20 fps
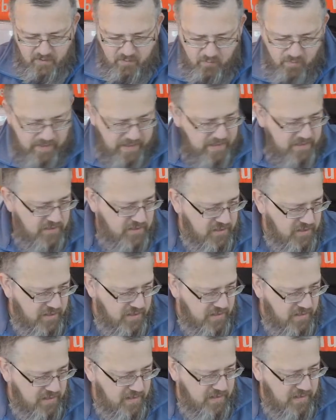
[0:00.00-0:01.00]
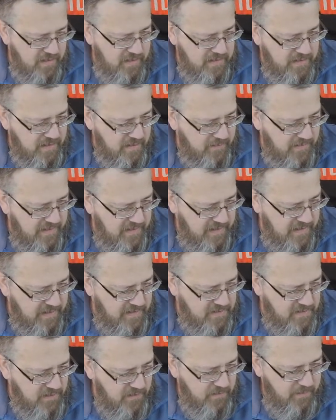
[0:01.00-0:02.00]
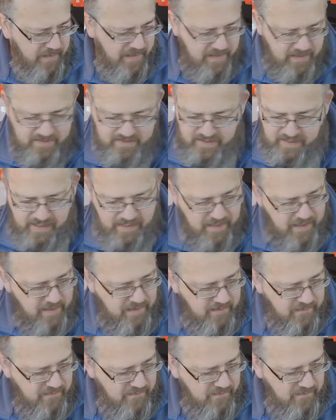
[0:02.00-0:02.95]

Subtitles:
which is going to be these 2 bars here.